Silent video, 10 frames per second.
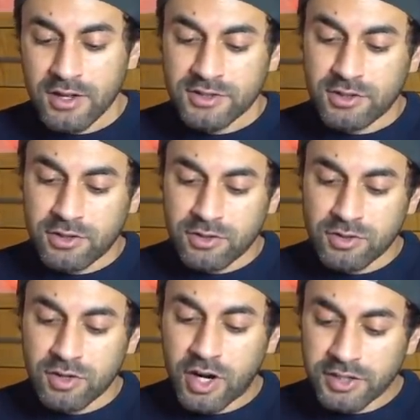
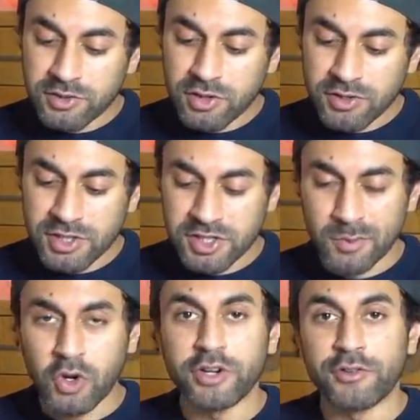So I do go to the
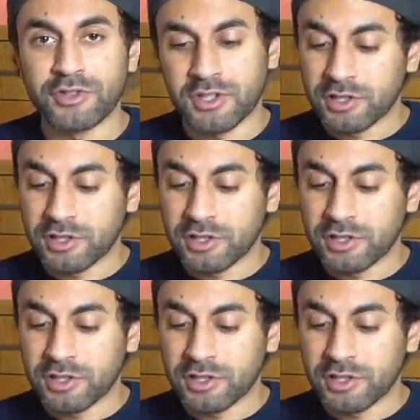gym quite often.